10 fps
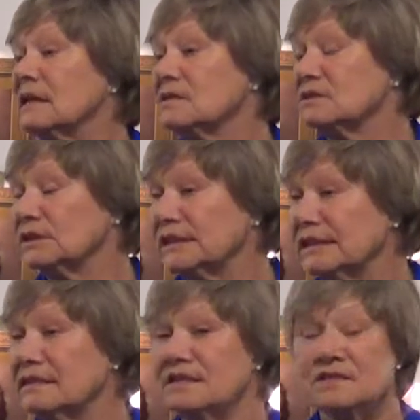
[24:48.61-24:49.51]
That's
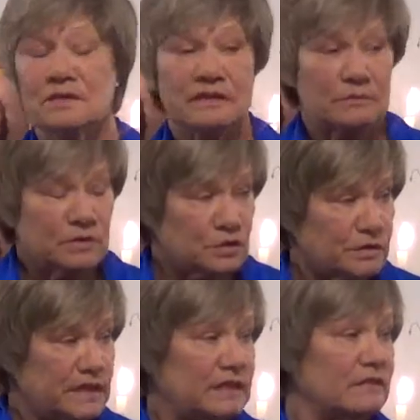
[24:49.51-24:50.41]
good. And so they were
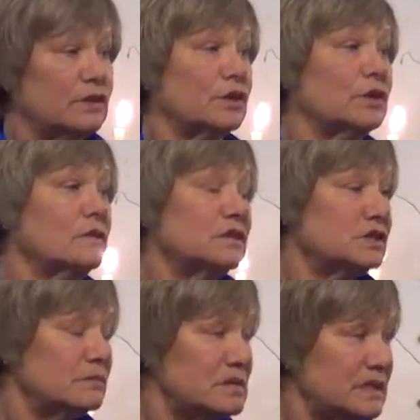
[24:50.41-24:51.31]
treating the girl, and
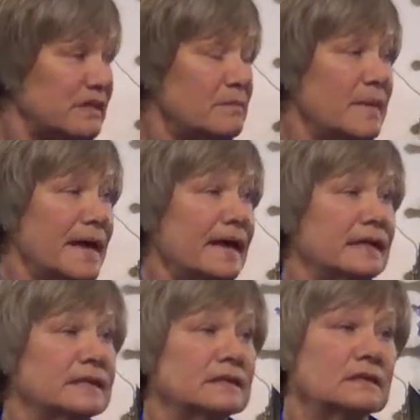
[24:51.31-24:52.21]
she was in the
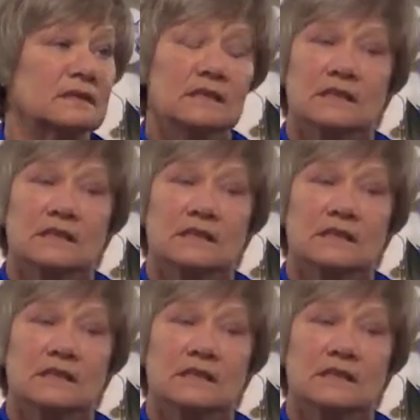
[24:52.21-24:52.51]
bed, and